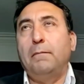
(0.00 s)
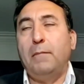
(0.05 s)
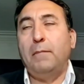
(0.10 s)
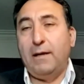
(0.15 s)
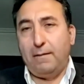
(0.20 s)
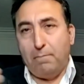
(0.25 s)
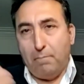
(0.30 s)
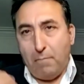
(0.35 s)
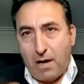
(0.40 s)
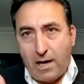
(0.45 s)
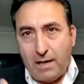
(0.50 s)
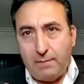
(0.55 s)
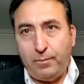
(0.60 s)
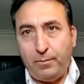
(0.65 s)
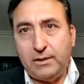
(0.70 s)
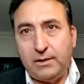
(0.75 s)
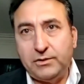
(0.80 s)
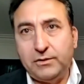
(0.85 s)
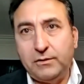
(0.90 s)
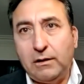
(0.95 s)
in my
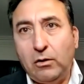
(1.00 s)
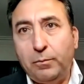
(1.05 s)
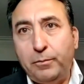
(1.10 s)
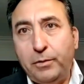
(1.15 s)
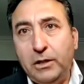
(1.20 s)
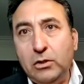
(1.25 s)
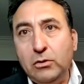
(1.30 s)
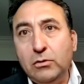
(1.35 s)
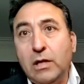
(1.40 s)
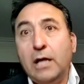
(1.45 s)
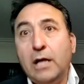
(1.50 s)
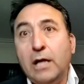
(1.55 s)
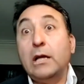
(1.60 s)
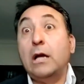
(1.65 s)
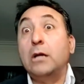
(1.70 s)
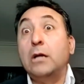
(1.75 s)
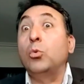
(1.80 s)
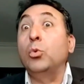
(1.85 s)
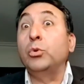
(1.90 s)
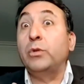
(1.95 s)
personal opinion, and
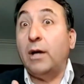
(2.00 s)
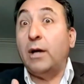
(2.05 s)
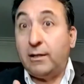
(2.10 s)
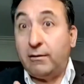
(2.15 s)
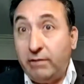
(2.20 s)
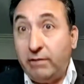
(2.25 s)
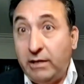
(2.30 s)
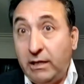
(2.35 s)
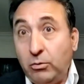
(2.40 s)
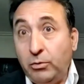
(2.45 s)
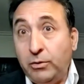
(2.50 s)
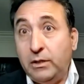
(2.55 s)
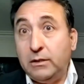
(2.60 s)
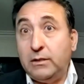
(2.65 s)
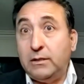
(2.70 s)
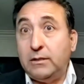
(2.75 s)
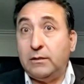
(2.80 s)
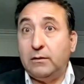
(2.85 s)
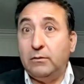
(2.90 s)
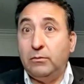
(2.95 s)
I would agree
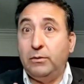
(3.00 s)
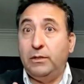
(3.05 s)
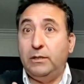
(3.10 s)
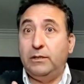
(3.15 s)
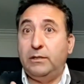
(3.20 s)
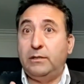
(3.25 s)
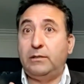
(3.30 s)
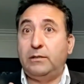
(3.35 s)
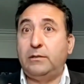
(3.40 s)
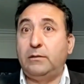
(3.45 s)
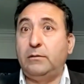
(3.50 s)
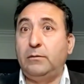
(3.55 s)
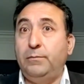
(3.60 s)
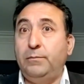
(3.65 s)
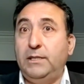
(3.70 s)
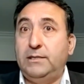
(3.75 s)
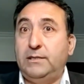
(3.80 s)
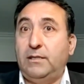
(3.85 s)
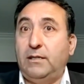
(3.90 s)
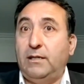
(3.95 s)
with
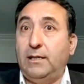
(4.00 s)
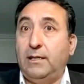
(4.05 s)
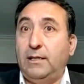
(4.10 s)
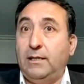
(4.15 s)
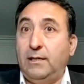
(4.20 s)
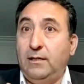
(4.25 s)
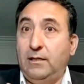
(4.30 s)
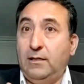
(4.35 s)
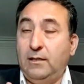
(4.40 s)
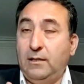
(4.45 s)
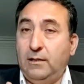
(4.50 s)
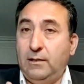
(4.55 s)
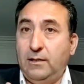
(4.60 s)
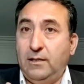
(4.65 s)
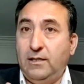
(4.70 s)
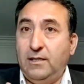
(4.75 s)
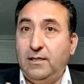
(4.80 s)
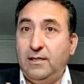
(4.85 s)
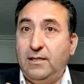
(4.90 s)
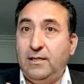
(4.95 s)
Mr.
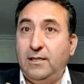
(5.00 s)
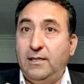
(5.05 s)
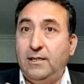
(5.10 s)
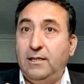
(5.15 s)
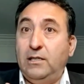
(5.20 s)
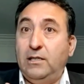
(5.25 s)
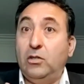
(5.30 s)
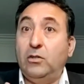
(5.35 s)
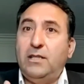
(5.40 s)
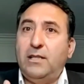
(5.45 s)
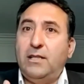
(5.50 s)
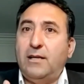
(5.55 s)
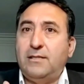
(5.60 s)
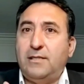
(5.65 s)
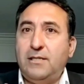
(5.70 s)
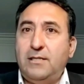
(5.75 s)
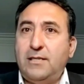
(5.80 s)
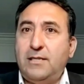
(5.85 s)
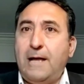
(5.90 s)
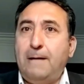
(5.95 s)
Leonidas
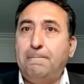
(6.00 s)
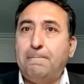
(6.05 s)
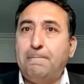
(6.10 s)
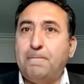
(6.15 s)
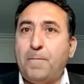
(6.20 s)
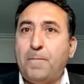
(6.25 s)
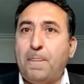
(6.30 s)
Issa,